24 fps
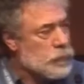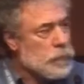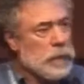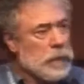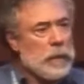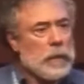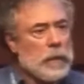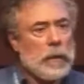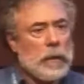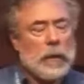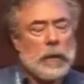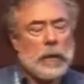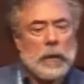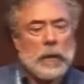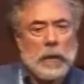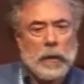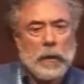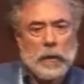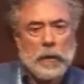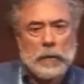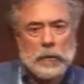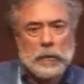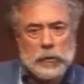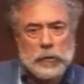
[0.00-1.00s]
been
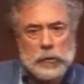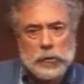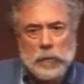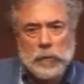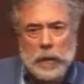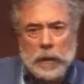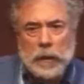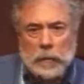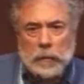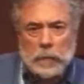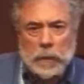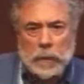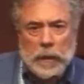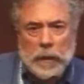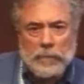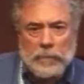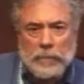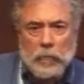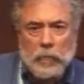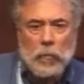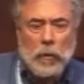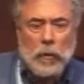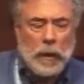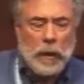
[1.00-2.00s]
constrained by a
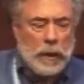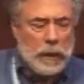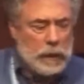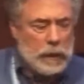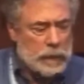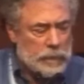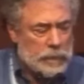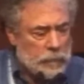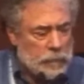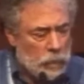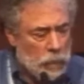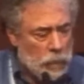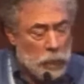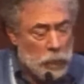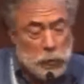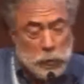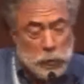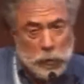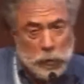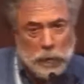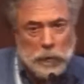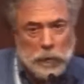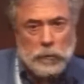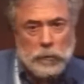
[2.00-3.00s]
variety of
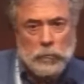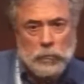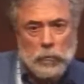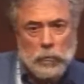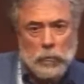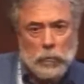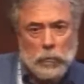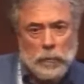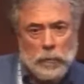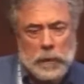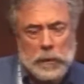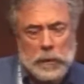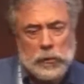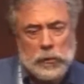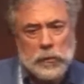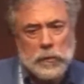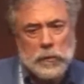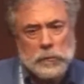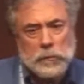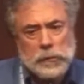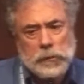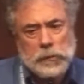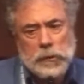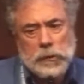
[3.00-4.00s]
erosion control
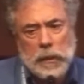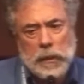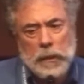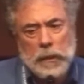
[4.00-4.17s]
measures